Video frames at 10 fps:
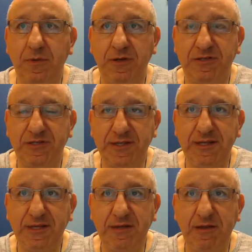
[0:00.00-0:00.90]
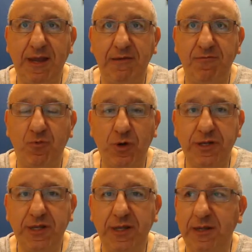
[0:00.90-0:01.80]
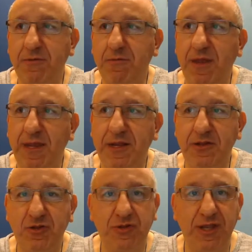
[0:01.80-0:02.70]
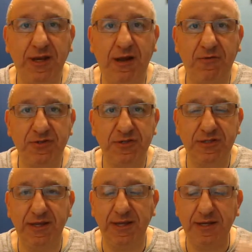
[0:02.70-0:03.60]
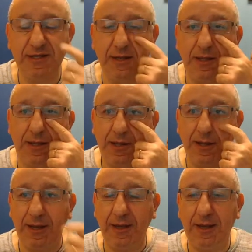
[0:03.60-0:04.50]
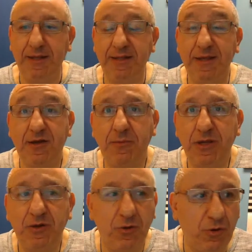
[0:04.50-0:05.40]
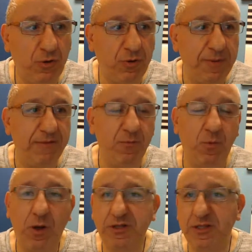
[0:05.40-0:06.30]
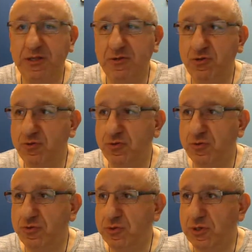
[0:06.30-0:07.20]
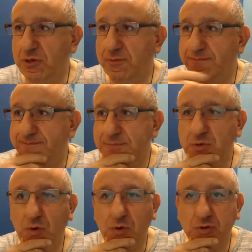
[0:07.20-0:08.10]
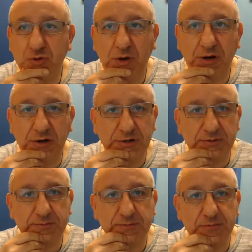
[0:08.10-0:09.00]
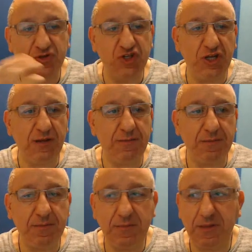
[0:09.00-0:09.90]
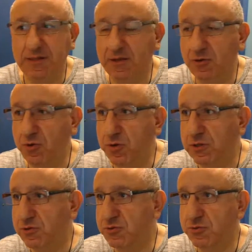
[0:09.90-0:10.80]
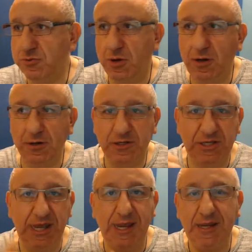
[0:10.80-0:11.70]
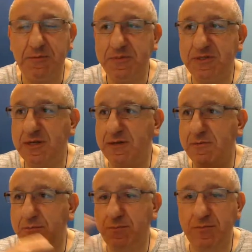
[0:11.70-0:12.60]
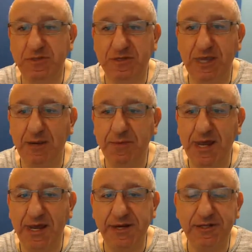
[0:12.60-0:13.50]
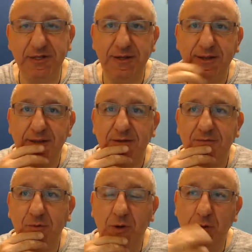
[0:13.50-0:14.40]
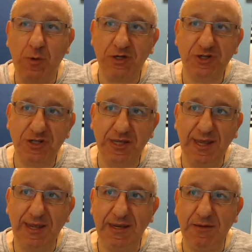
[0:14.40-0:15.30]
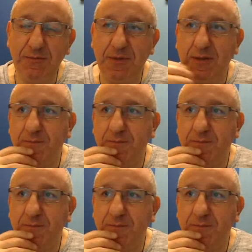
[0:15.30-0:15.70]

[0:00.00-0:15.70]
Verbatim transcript: in a city and working eight to ten hours a day uh, and then coming home and wanting to you know go to our gym and then going to our games and it's game night we want to watch the game